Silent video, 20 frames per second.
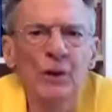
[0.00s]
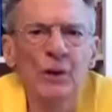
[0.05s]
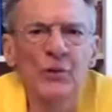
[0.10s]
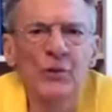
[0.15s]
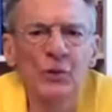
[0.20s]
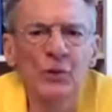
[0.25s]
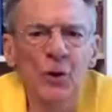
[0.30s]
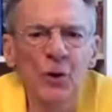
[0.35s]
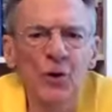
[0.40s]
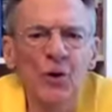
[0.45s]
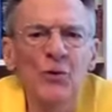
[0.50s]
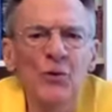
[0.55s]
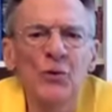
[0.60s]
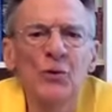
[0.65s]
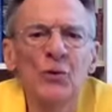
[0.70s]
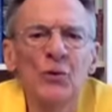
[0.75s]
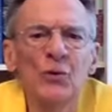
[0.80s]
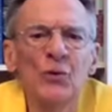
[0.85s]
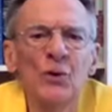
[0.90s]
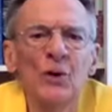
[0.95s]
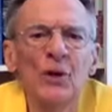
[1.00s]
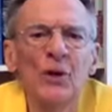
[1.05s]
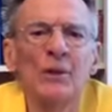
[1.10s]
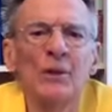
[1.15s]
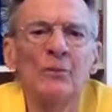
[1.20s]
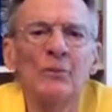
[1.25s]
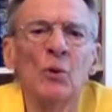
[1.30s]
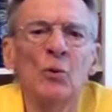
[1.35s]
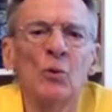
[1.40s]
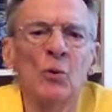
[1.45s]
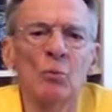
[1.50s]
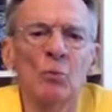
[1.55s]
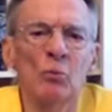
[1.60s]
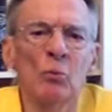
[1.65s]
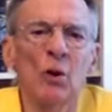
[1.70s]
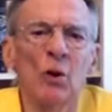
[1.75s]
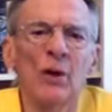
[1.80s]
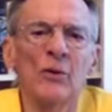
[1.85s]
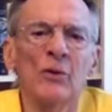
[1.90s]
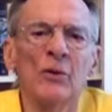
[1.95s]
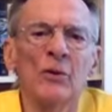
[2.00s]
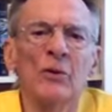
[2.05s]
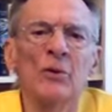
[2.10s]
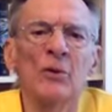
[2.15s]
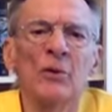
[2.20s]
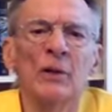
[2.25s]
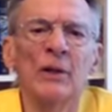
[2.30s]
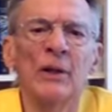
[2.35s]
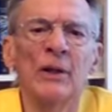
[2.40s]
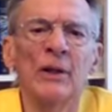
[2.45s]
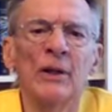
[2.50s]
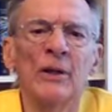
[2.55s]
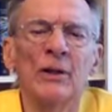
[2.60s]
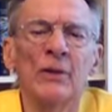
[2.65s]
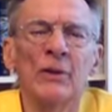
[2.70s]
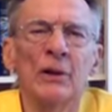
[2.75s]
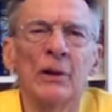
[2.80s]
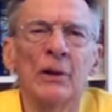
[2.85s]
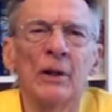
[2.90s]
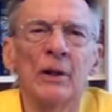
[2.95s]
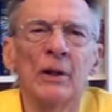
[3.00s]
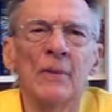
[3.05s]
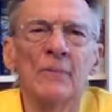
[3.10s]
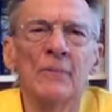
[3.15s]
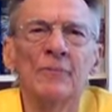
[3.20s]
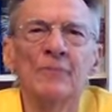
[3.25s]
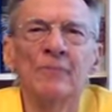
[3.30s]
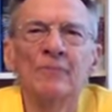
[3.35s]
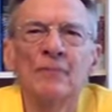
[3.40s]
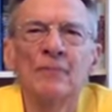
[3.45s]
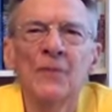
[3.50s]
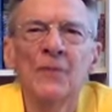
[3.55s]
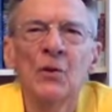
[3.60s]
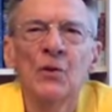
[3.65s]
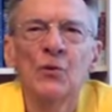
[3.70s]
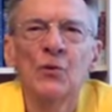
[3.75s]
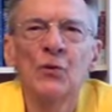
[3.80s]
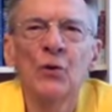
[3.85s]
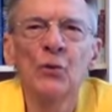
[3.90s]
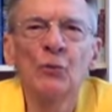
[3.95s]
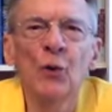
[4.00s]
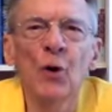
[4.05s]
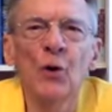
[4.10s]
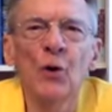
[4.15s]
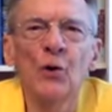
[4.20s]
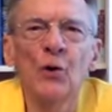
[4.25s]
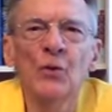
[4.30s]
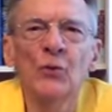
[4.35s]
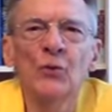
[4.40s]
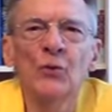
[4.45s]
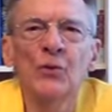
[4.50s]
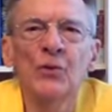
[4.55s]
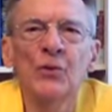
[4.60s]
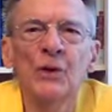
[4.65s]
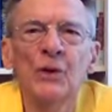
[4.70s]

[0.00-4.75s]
that's Dorothy's uh, older brother, and uh, Sue Ferguson,